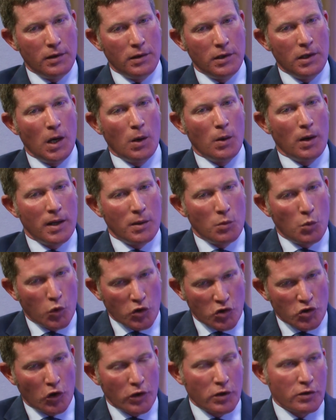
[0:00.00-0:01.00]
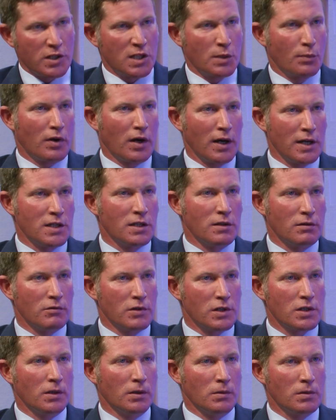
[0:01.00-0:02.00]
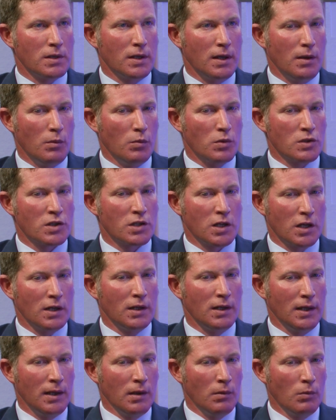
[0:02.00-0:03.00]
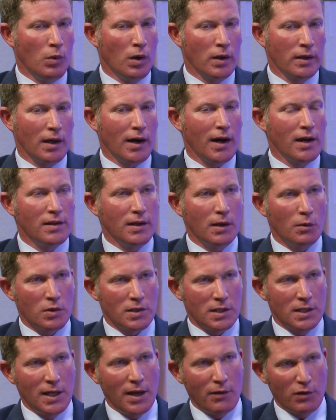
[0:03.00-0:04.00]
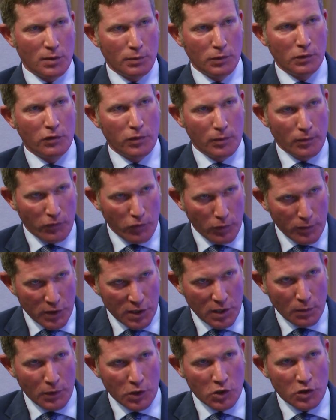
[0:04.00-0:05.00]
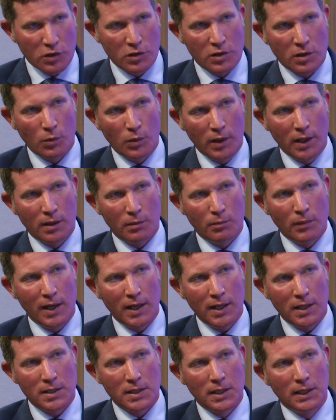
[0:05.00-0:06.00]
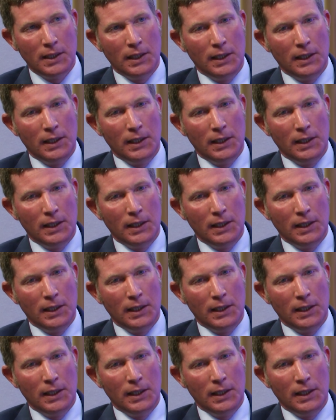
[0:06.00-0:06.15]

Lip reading: no, it was not a surprising result. It was certainly one that I think was inevitable from the submissions that we had made.